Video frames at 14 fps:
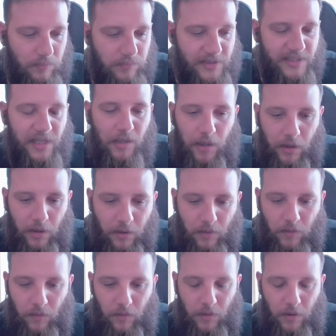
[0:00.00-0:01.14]
silly
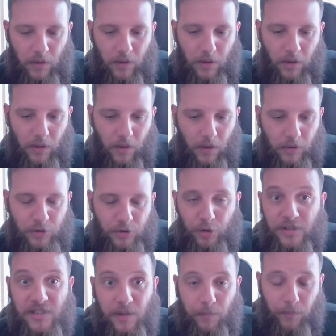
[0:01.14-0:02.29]
or
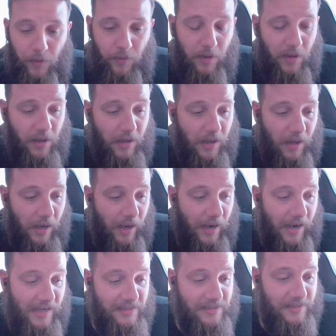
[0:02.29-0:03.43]
too simple,
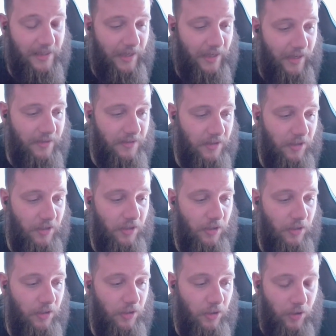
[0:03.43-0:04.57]
I said,
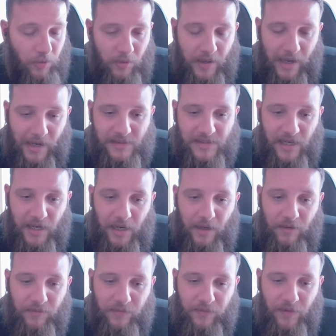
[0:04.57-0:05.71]
you guys
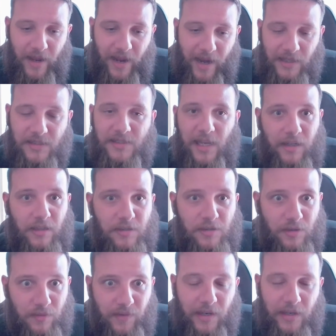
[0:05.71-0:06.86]
have 8
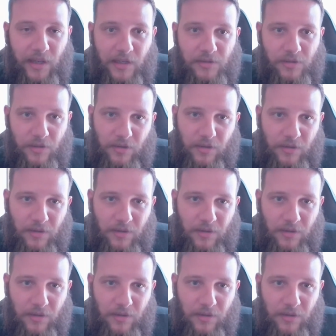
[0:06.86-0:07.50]
seconds to find the answer,